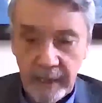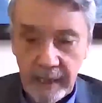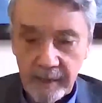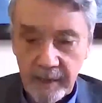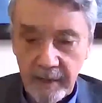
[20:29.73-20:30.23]

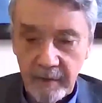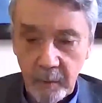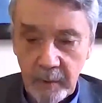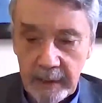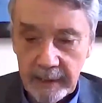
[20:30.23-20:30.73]
days
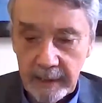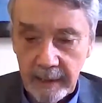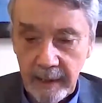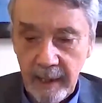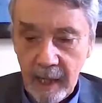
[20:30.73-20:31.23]
every week.
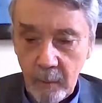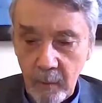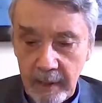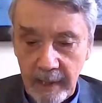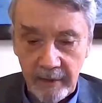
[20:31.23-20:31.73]
I
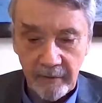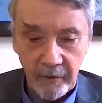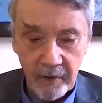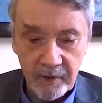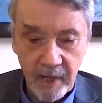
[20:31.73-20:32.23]
went at the
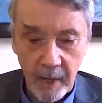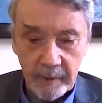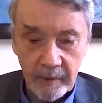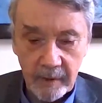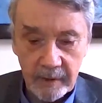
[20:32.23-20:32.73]
first
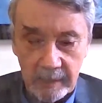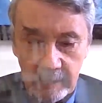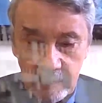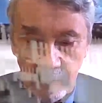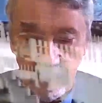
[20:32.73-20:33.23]
opportunity.